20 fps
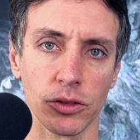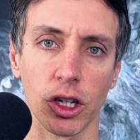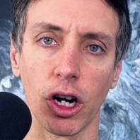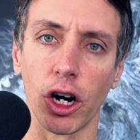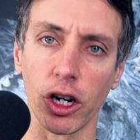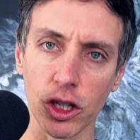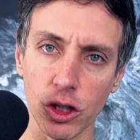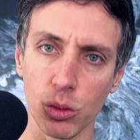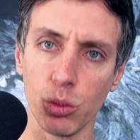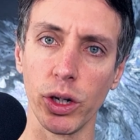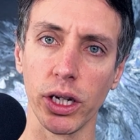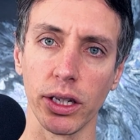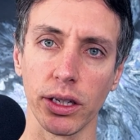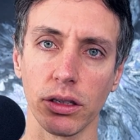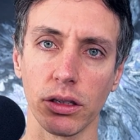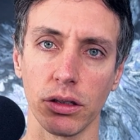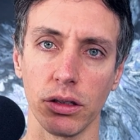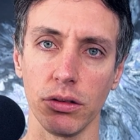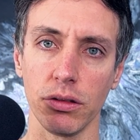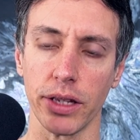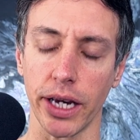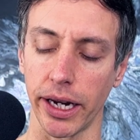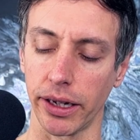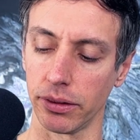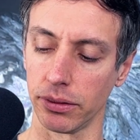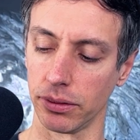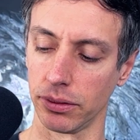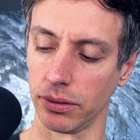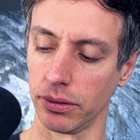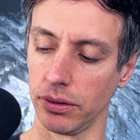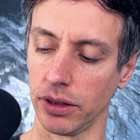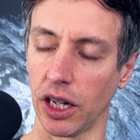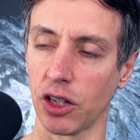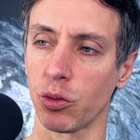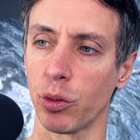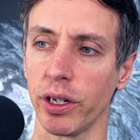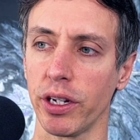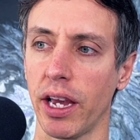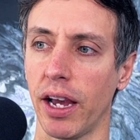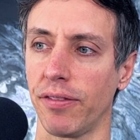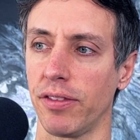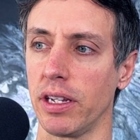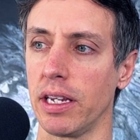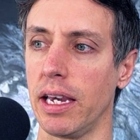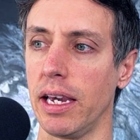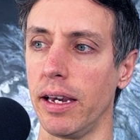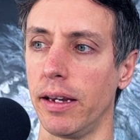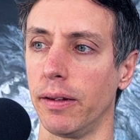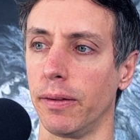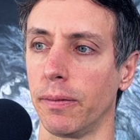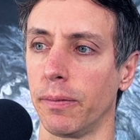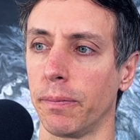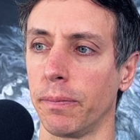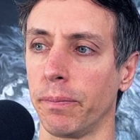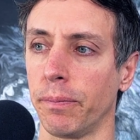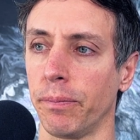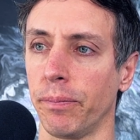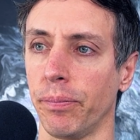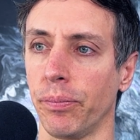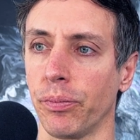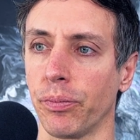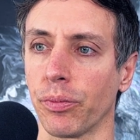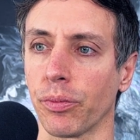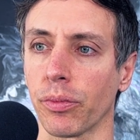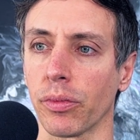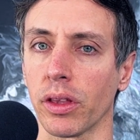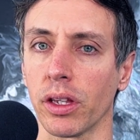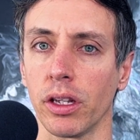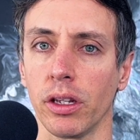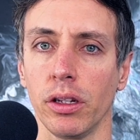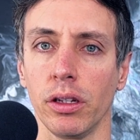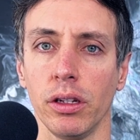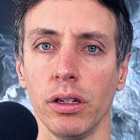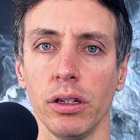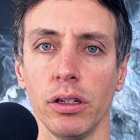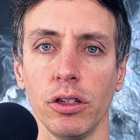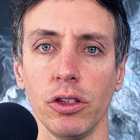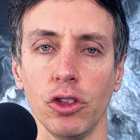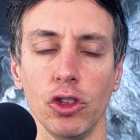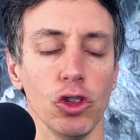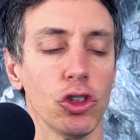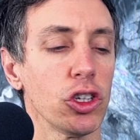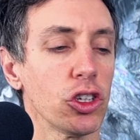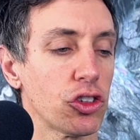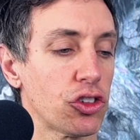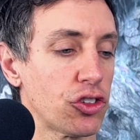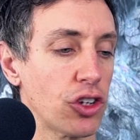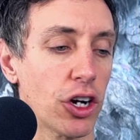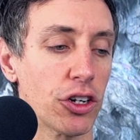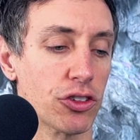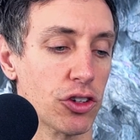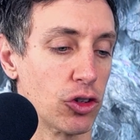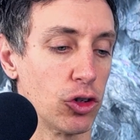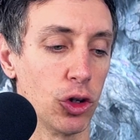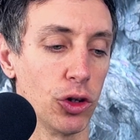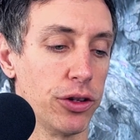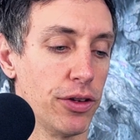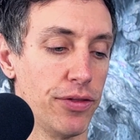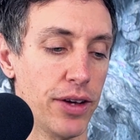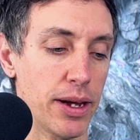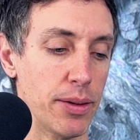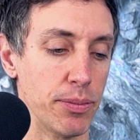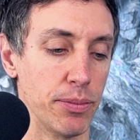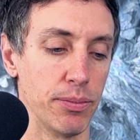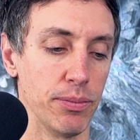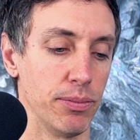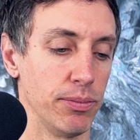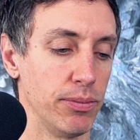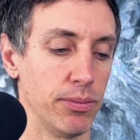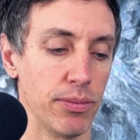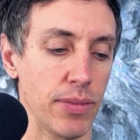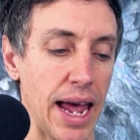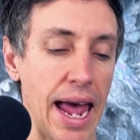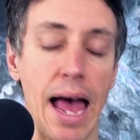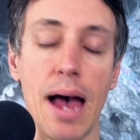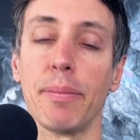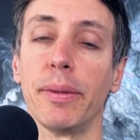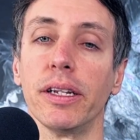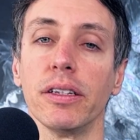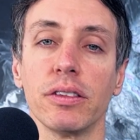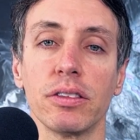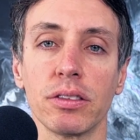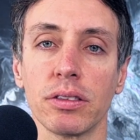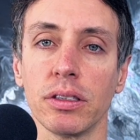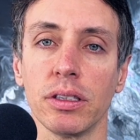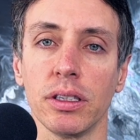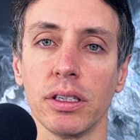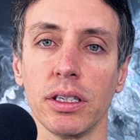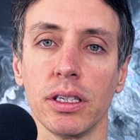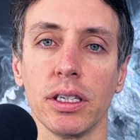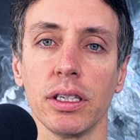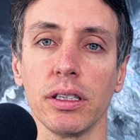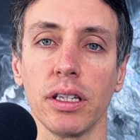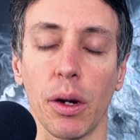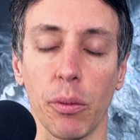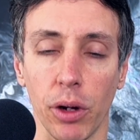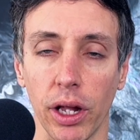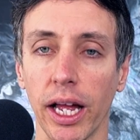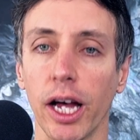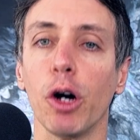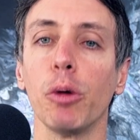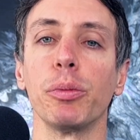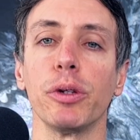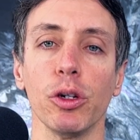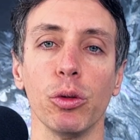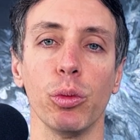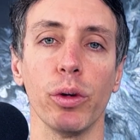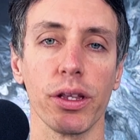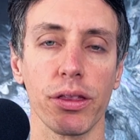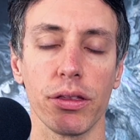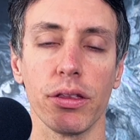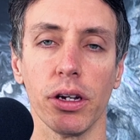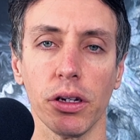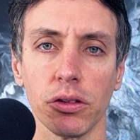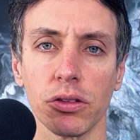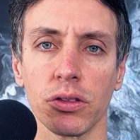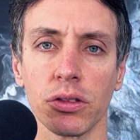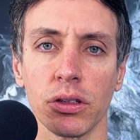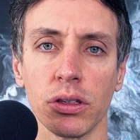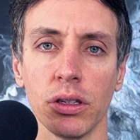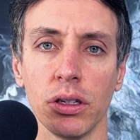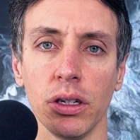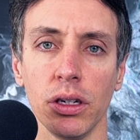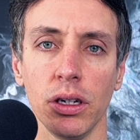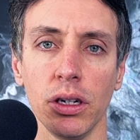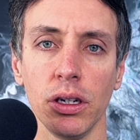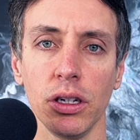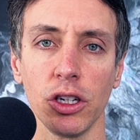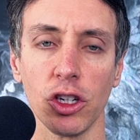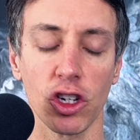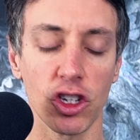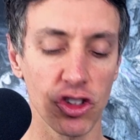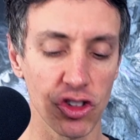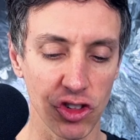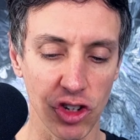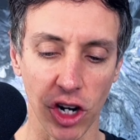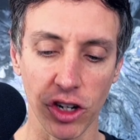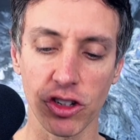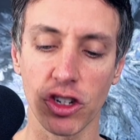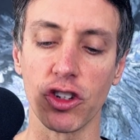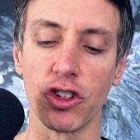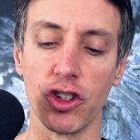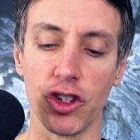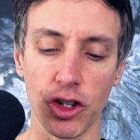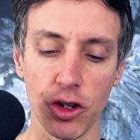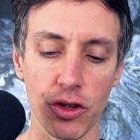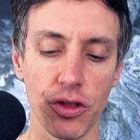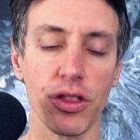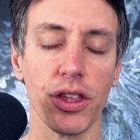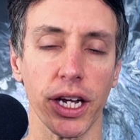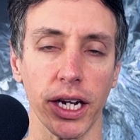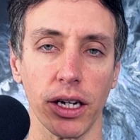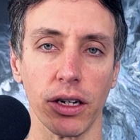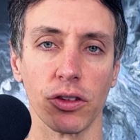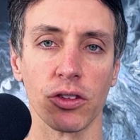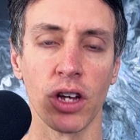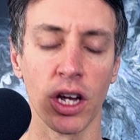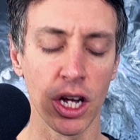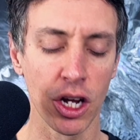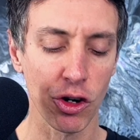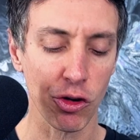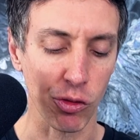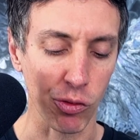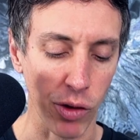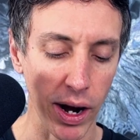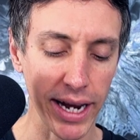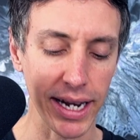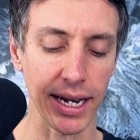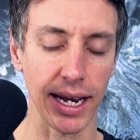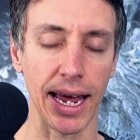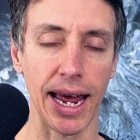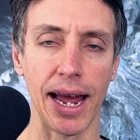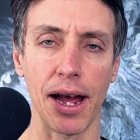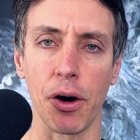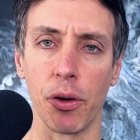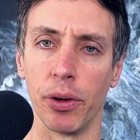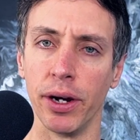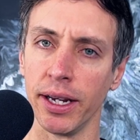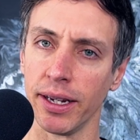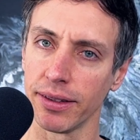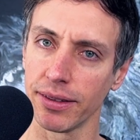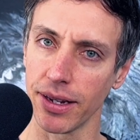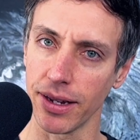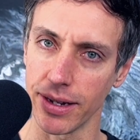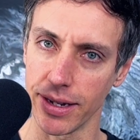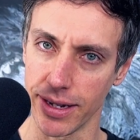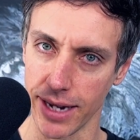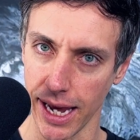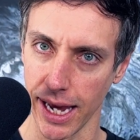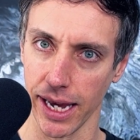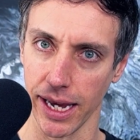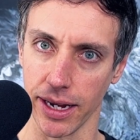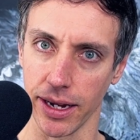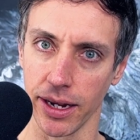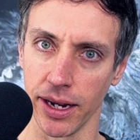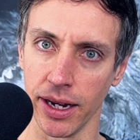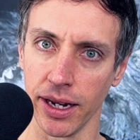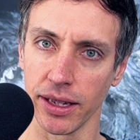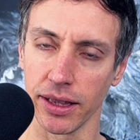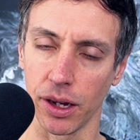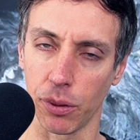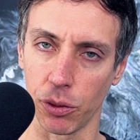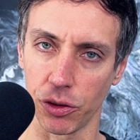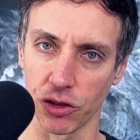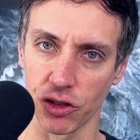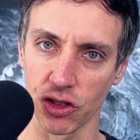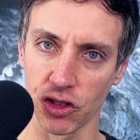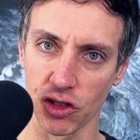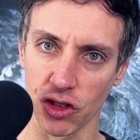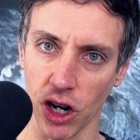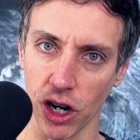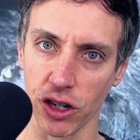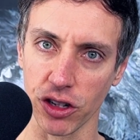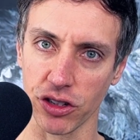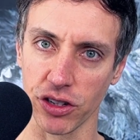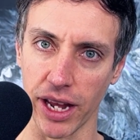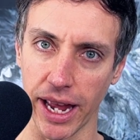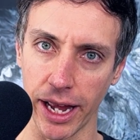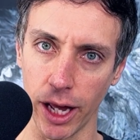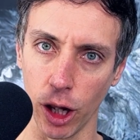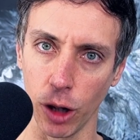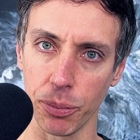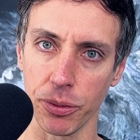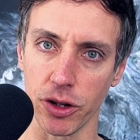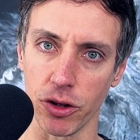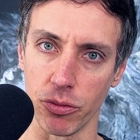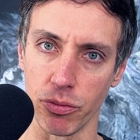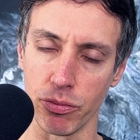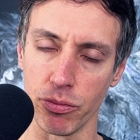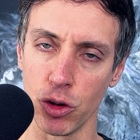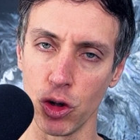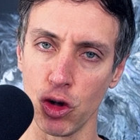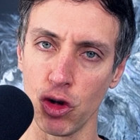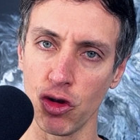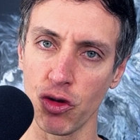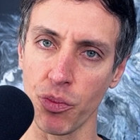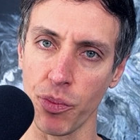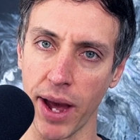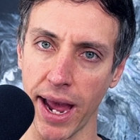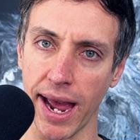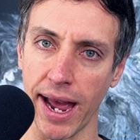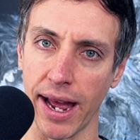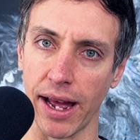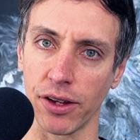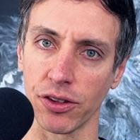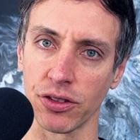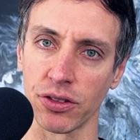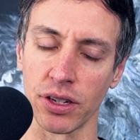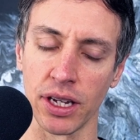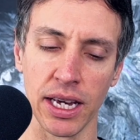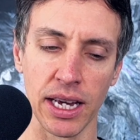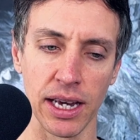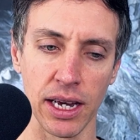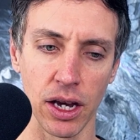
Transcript: Are you willing to do that? That's where you have to get. You can start to cultivate habits that will help you with this. You can start to do things right now, today, that will start to help you move past